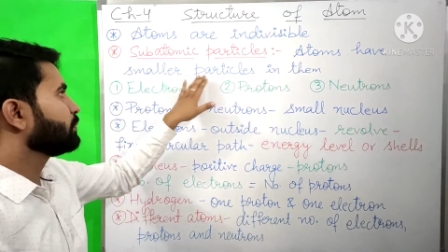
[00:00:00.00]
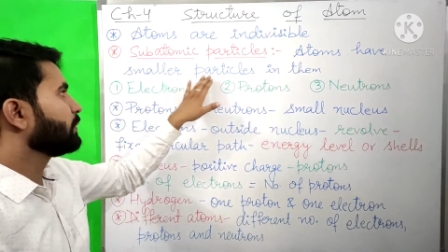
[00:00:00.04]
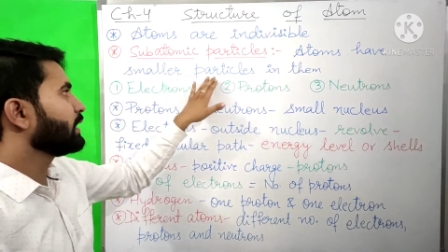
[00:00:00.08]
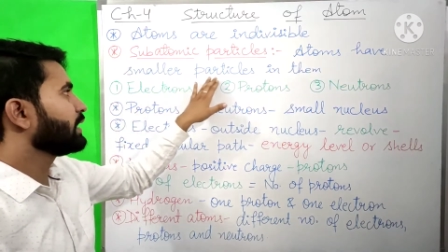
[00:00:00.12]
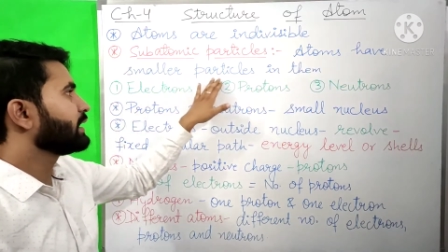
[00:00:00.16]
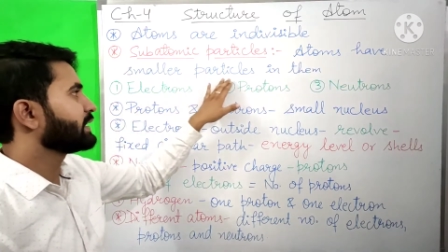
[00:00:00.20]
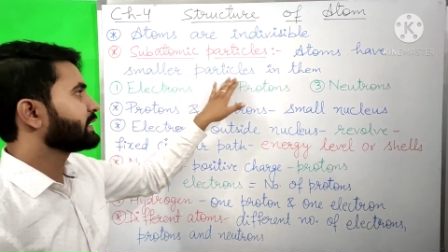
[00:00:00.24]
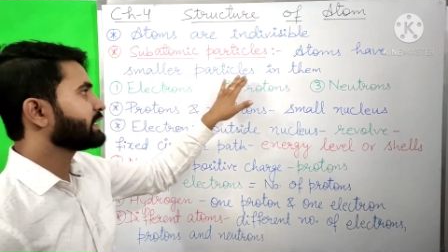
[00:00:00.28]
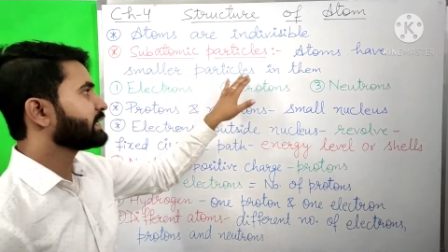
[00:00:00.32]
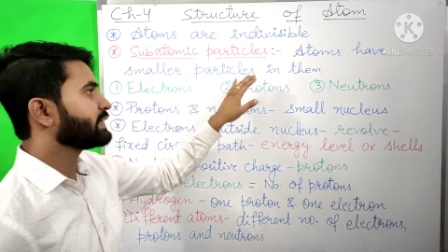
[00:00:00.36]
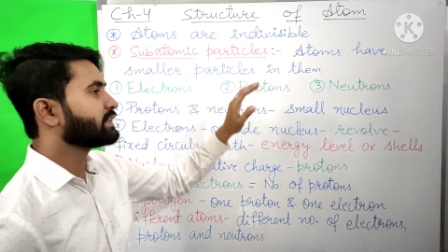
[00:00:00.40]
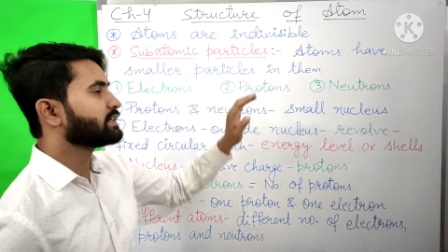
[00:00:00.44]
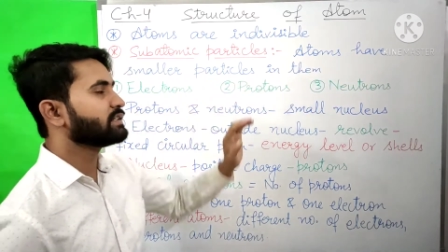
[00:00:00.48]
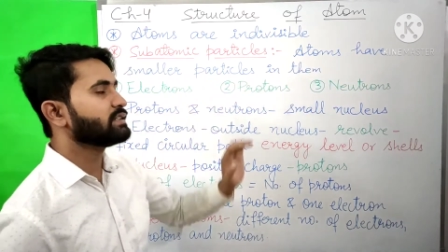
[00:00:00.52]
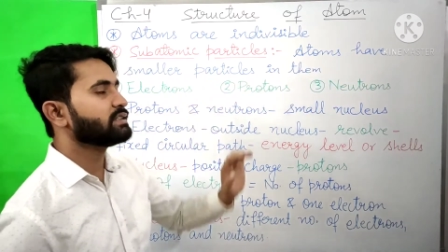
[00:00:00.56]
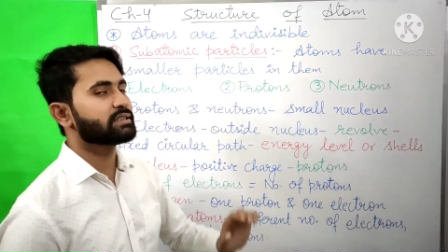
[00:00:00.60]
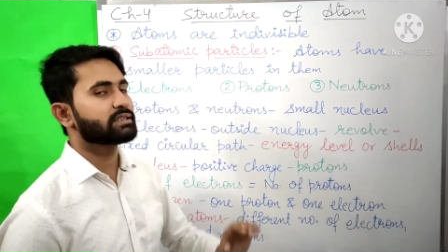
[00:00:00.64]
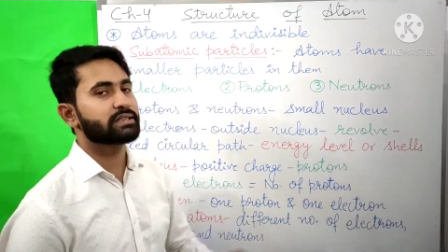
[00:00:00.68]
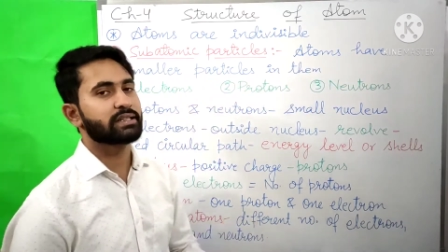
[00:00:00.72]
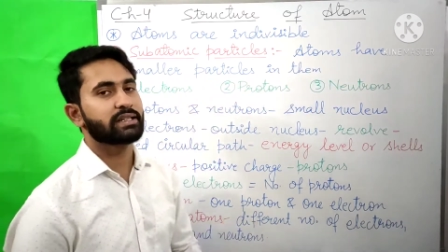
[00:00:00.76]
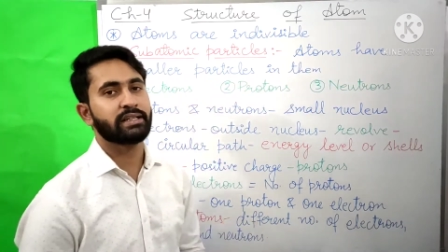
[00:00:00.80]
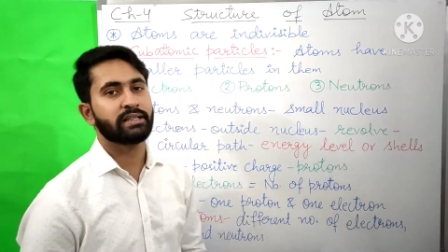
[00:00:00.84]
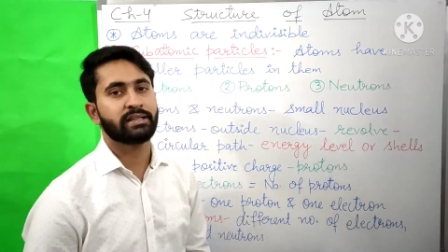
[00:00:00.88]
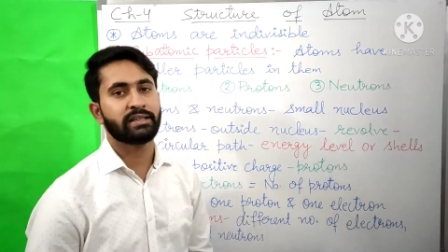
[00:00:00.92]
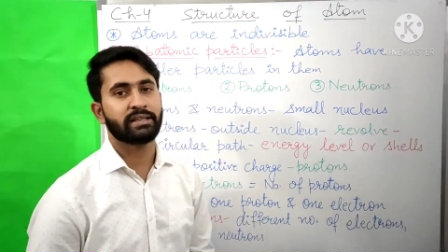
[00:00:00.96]
particles
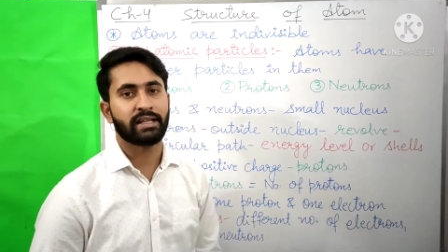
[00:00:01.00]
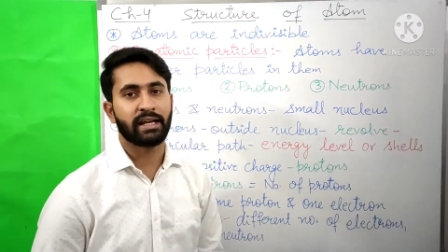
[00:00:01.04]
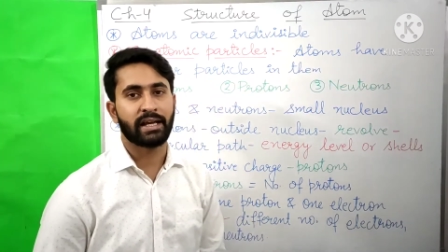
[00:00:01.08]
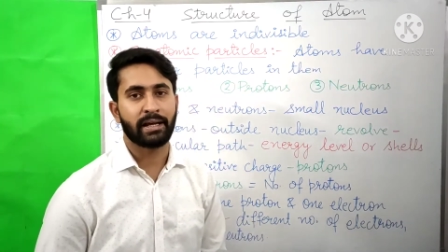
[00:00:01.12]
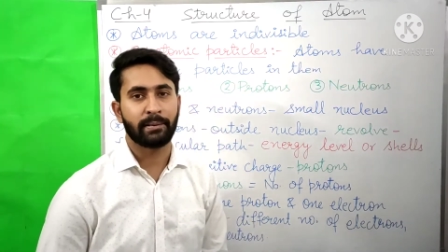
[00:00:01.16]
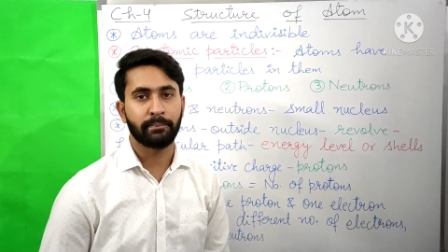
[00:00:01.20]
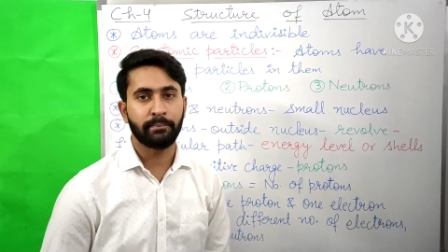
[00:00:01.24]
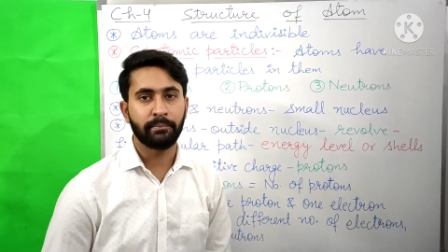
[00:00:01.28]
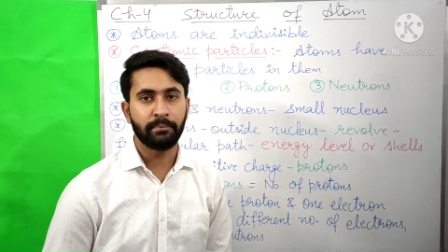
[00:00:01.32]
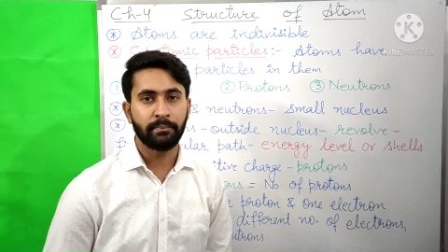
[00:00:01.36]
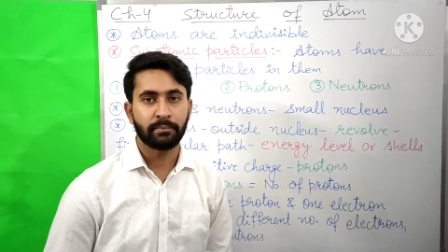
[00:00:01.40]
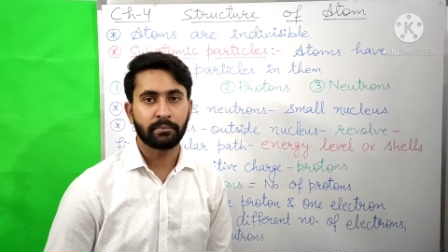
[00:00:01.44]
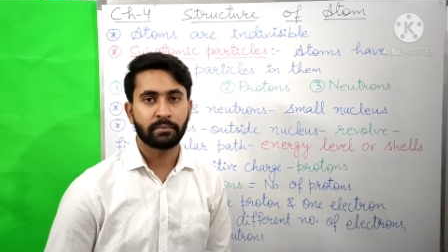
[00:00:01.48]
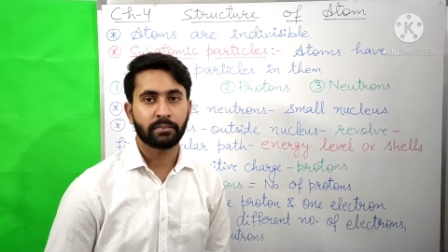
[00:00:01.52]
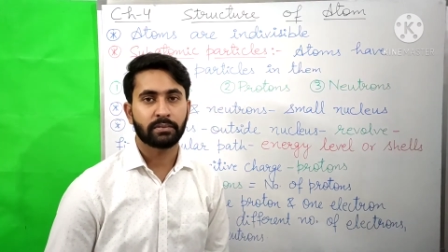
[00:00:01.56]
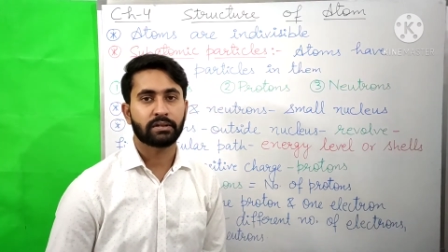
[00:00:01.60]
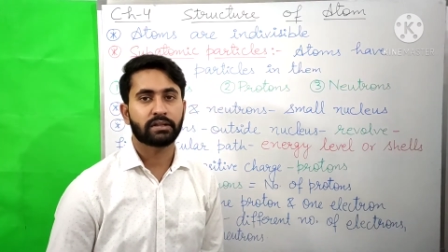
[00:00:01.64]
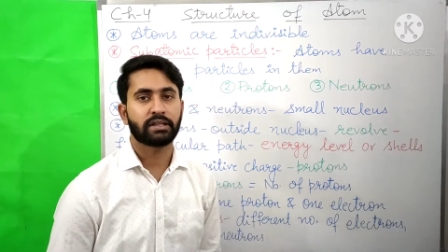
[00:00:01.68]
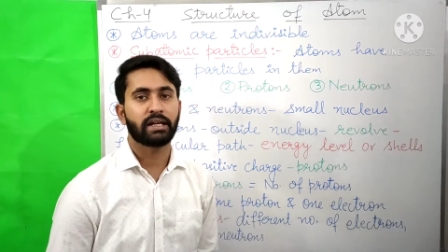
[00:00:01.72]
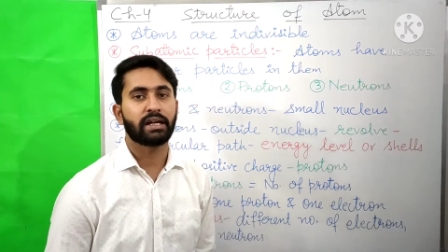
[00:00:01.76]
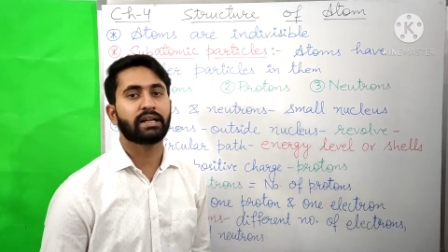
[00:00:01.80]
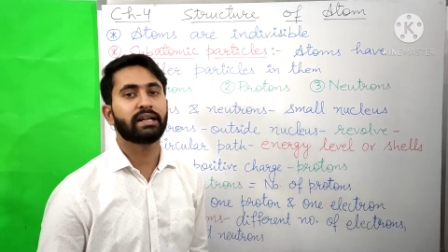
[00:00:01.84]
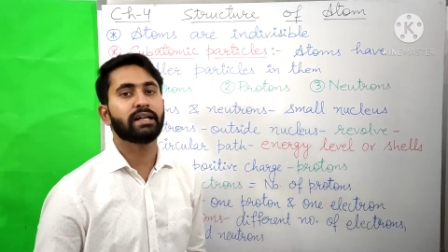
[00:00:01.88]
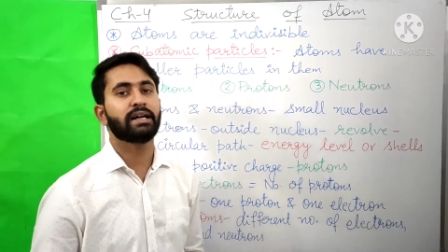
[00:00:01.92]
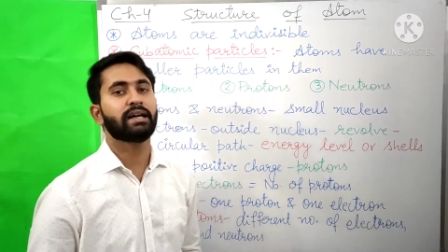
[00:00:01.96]
in them
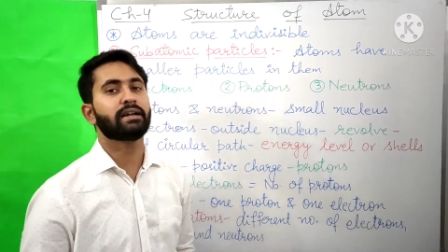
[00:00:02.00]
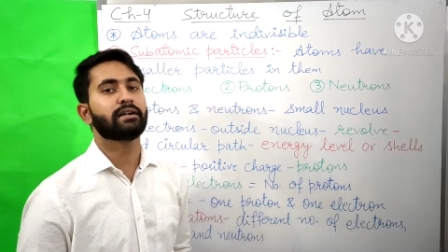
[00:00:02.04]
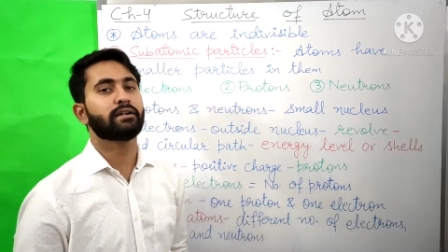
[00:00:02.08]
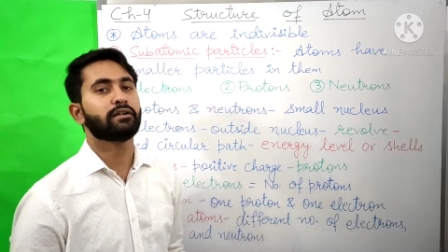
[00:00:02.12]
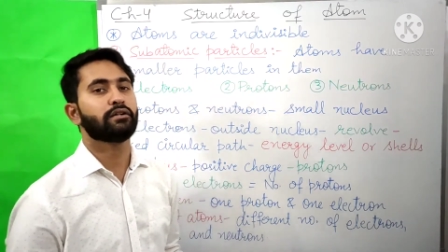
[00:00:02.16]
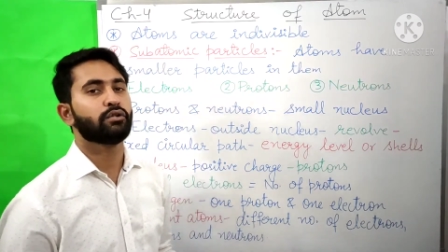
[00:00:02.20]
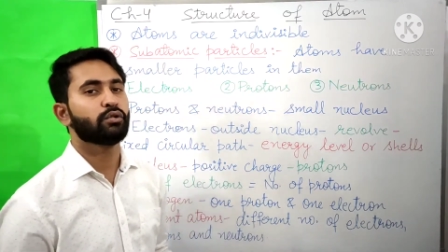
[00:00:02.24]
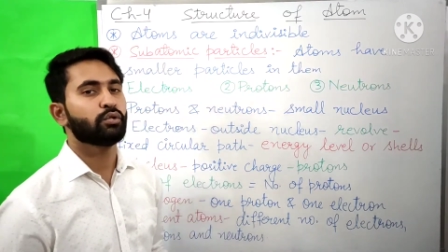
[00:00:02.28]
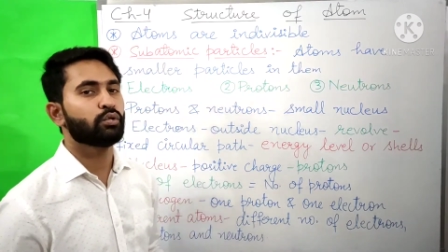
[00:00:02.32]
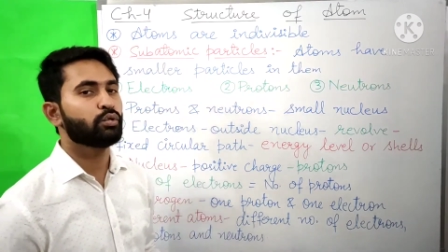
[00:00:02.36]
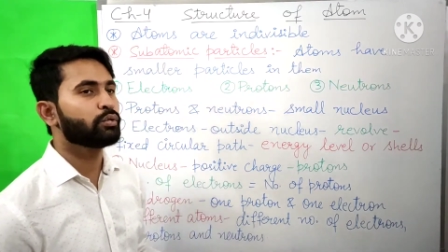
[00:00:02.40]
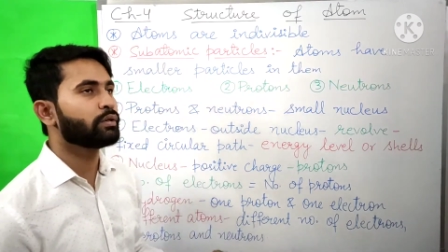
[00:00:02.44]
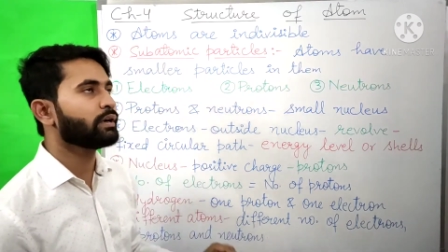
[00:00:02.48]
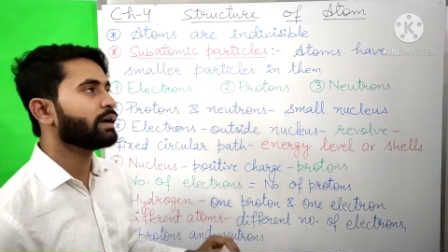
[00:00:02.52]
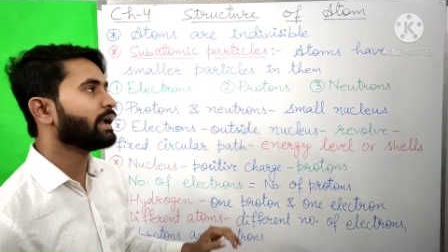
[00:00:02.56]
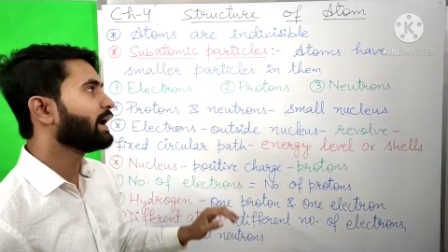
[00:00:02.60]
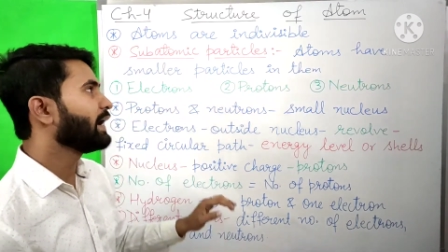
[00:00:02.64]
that are known